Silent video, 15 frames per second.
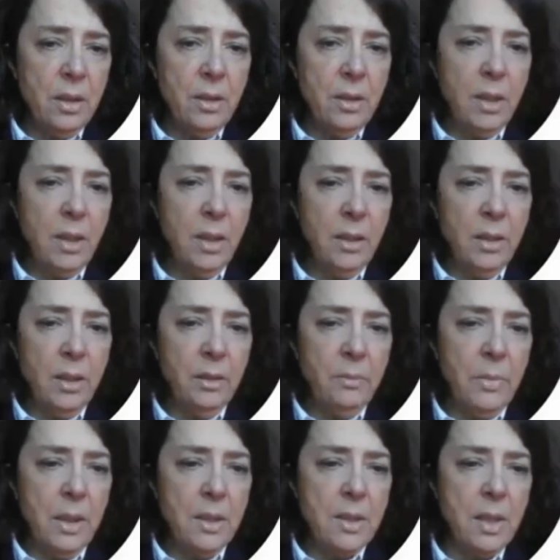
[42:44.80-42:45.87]

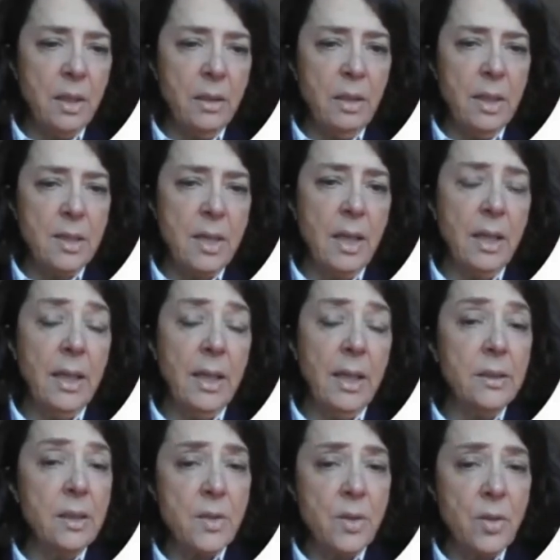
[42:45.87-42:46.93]
is
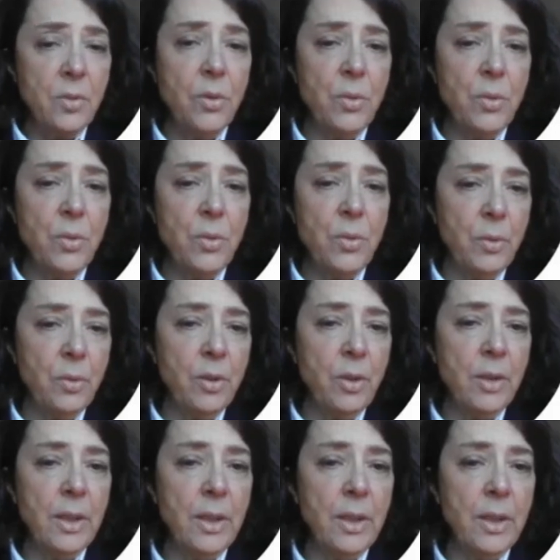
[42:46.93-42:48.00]
dilated, so you have a
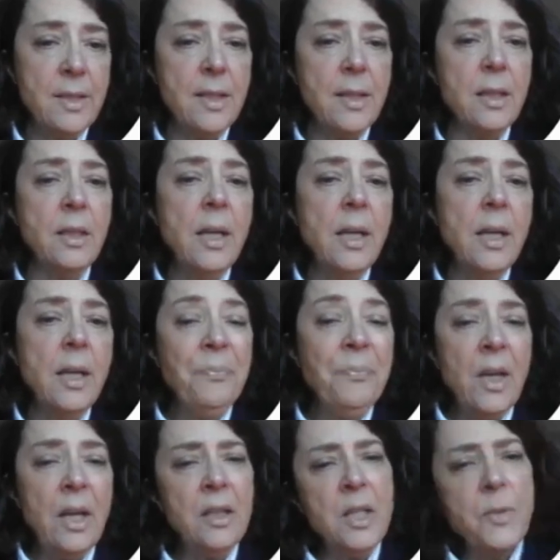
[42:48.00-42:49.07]
bronchiectasia,
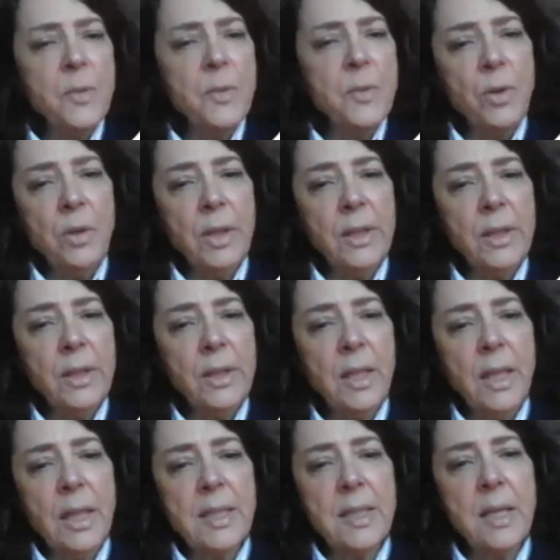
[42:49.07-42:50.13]
and this
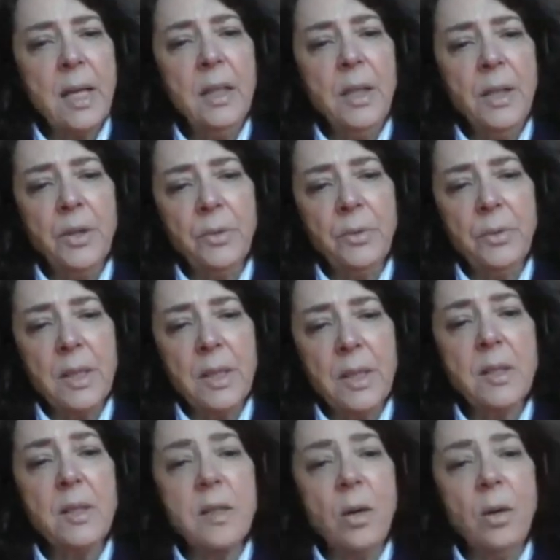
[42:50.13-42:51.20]
bronchiectasia is telling you that
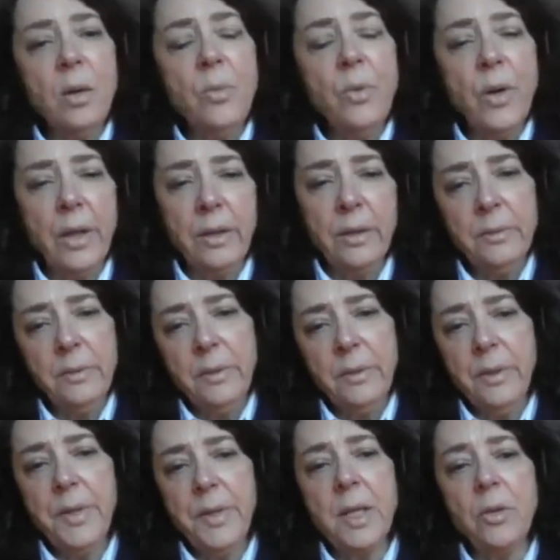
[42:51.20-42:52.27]
somewhere
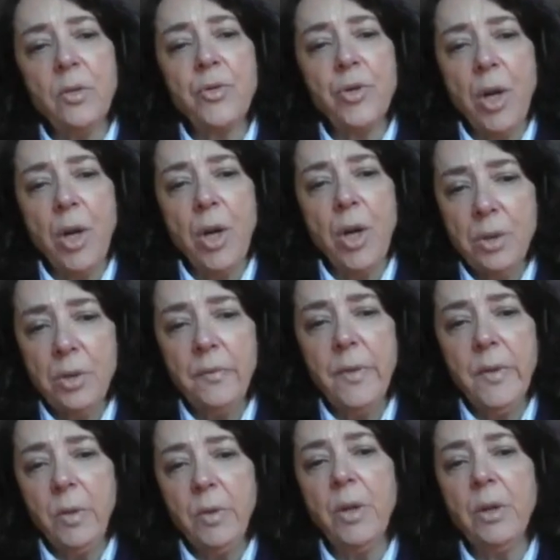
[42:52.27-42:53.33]
there is an obstruction of the
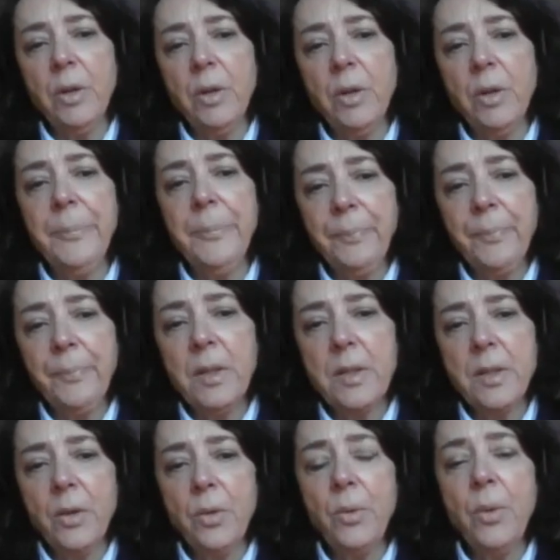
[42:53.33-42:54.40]
bronchioli.
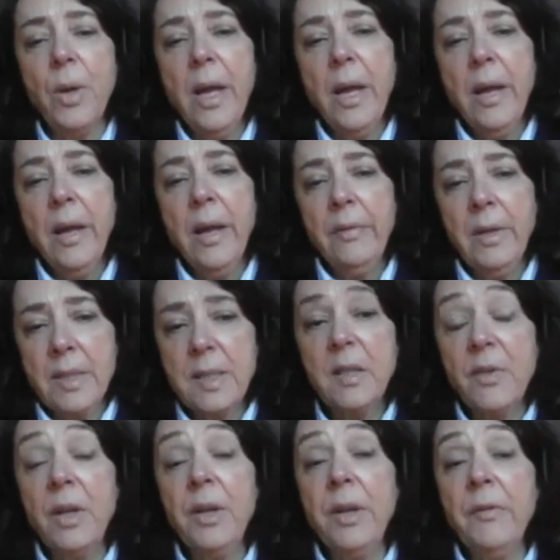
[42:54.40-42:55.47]
So this is
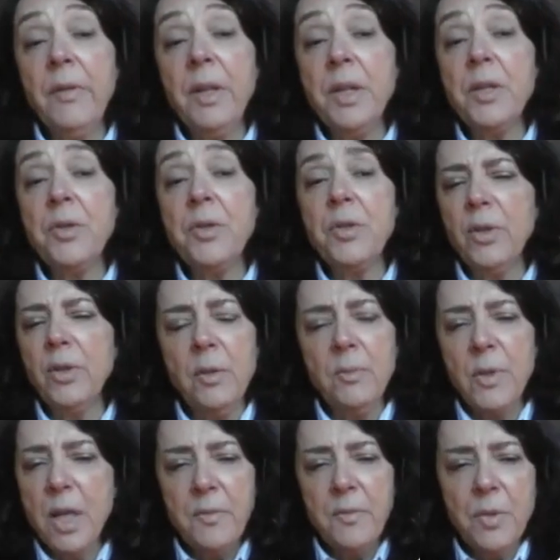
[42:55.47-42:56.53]
very, very useful.
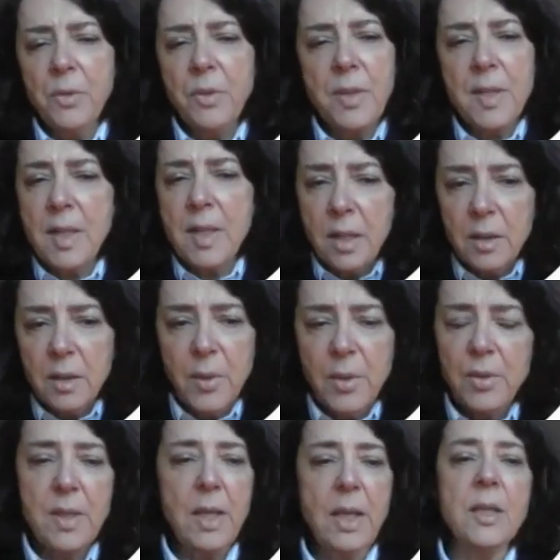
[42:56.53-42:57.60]
Sometimes you don't see it
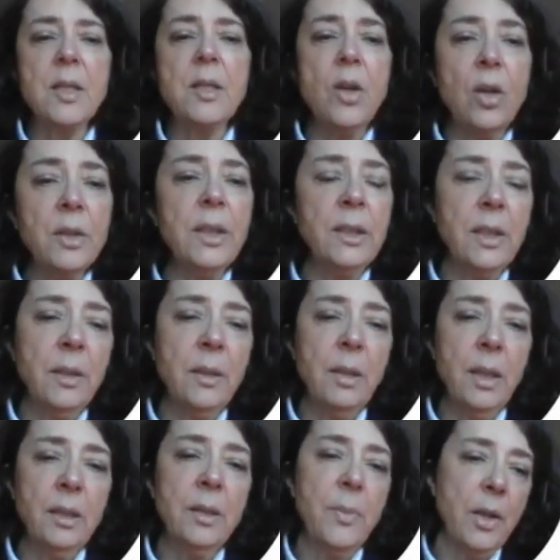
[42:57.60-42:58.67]
because it's not in
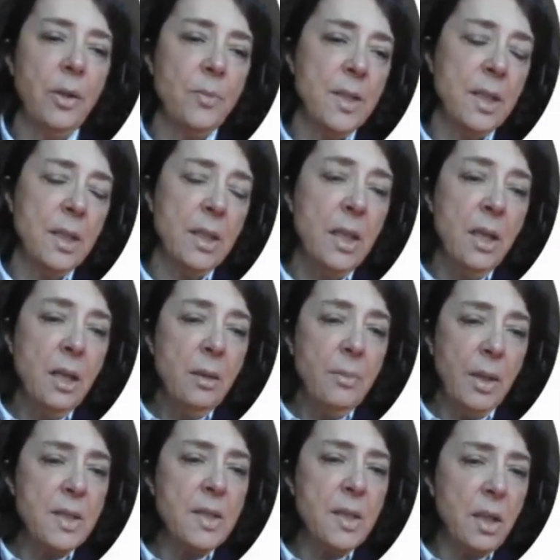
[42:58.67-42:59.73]
the biopsy,
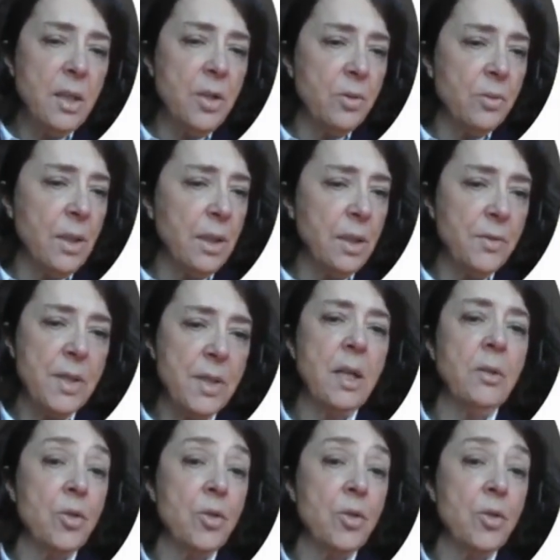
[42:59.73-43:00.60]
but it's telling you that there is an